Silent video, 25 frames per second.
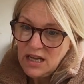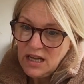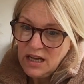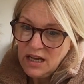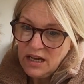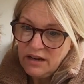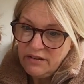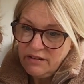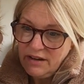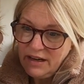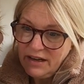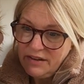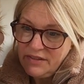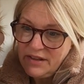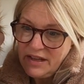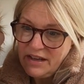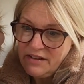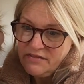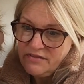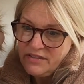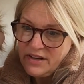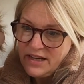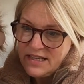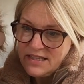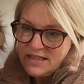around their
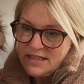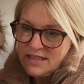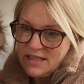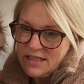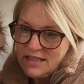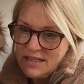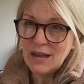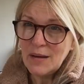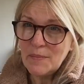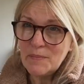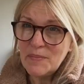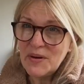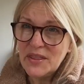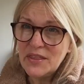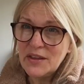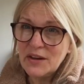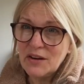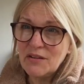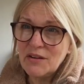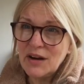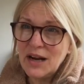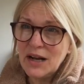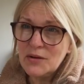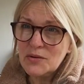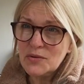faces, but the
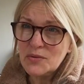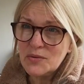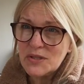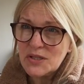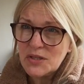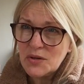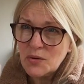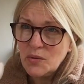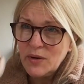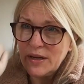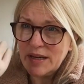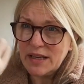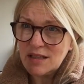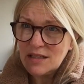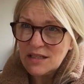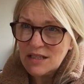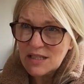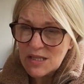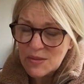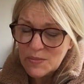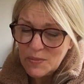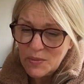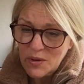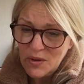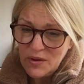crowd was quick to
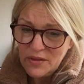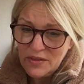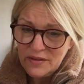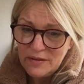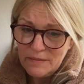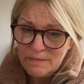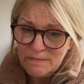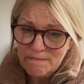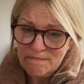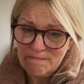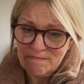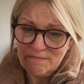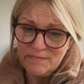spot them.